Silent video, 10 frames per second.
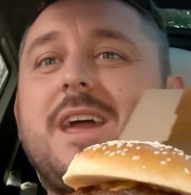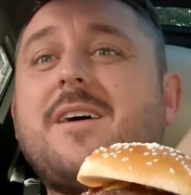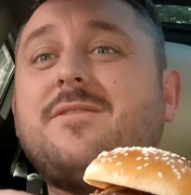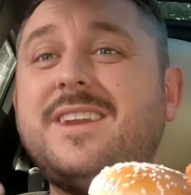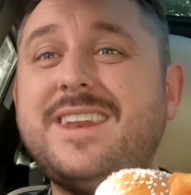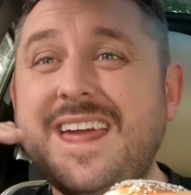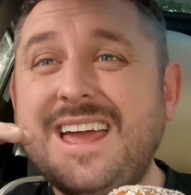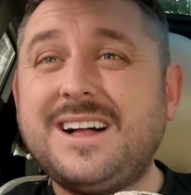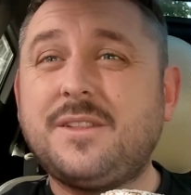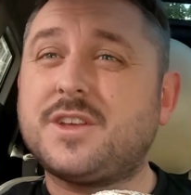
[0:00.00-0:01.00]
They have
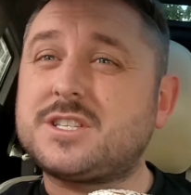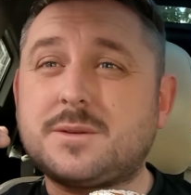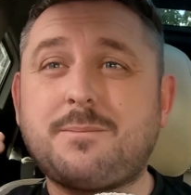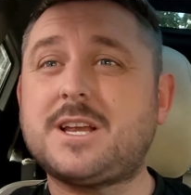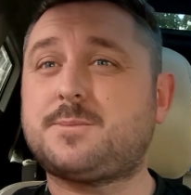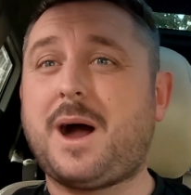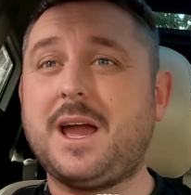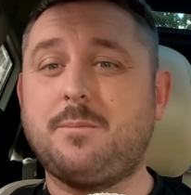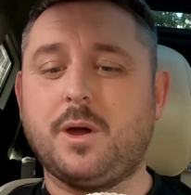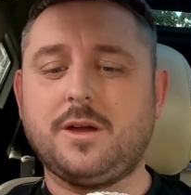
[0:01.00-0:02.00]
nailed the smash
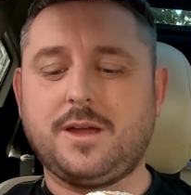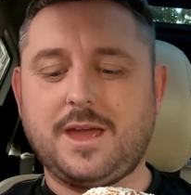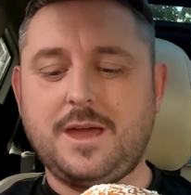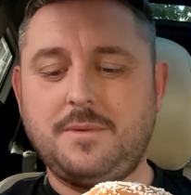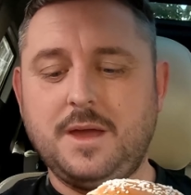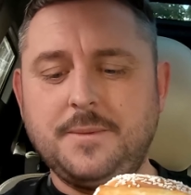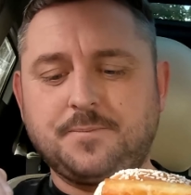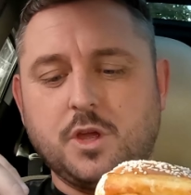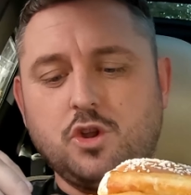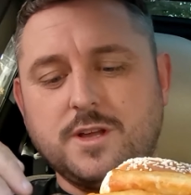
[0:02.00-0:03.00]
patty burger game.
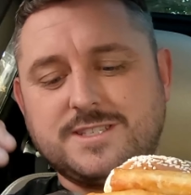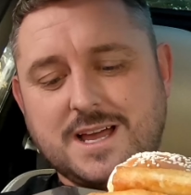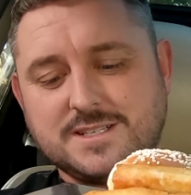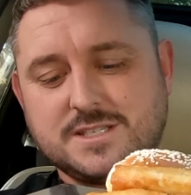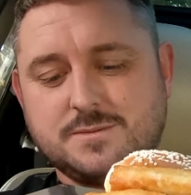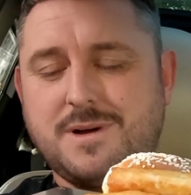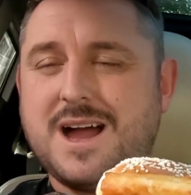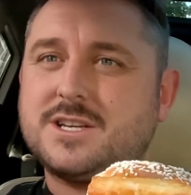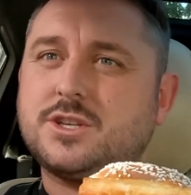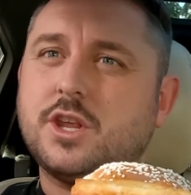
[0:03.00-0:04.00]
You know, it's that
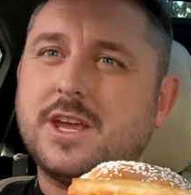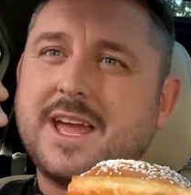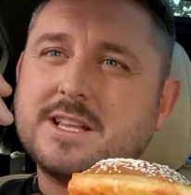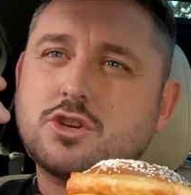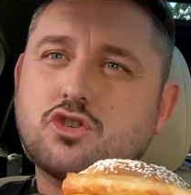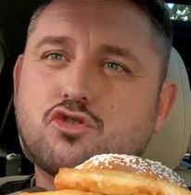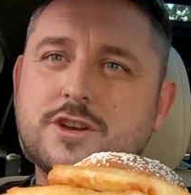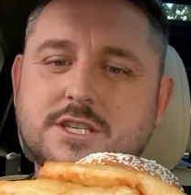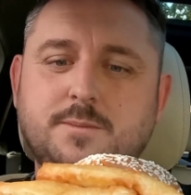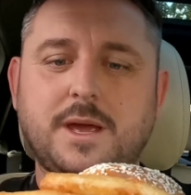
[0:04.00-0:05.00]
smash that it gets
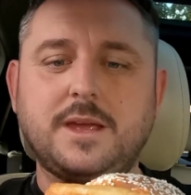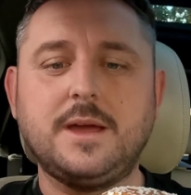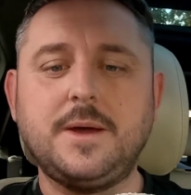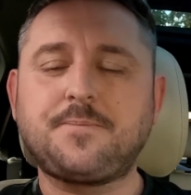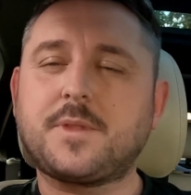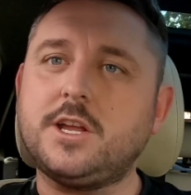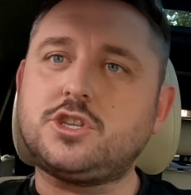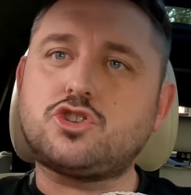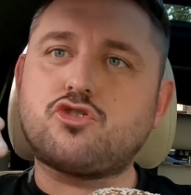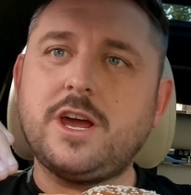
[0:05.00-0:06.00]
crispy.
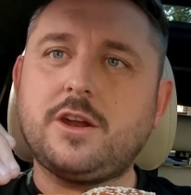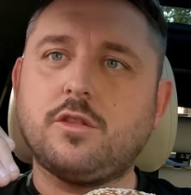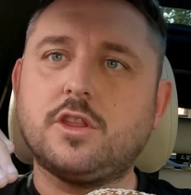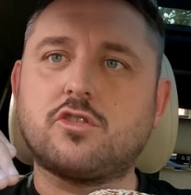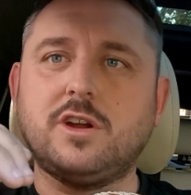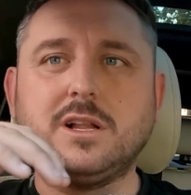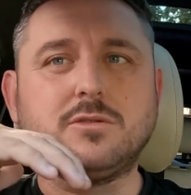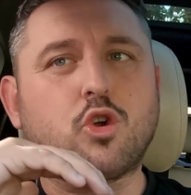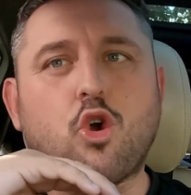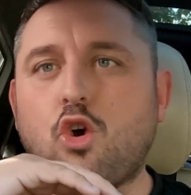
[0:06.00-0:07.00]
It's straight on the
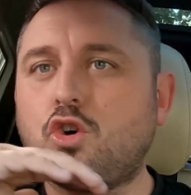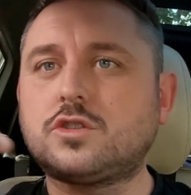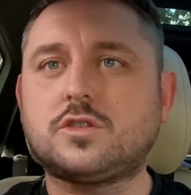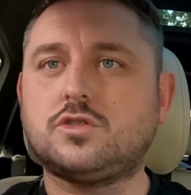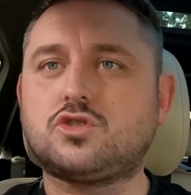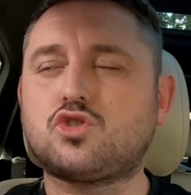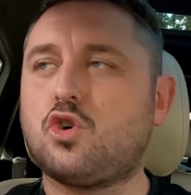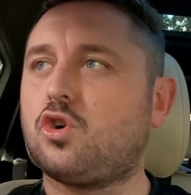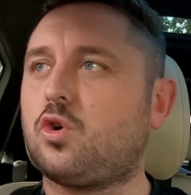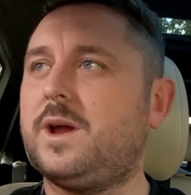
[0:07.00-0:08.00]
grill, cooked
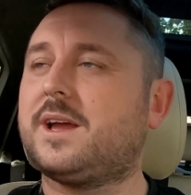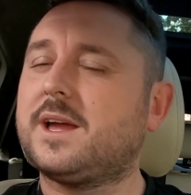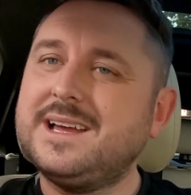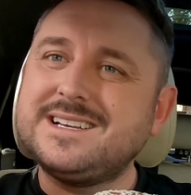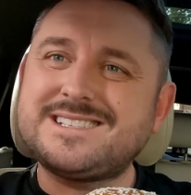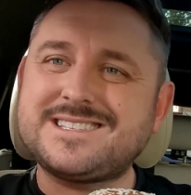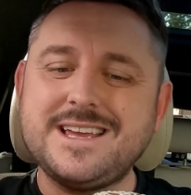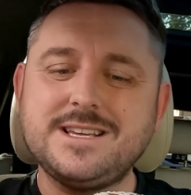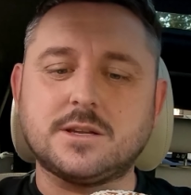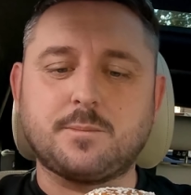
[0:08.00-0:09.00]
so quick,
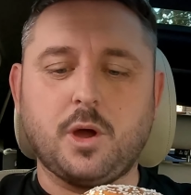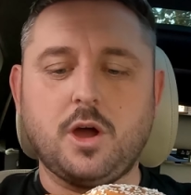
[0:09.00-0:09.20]
seasoned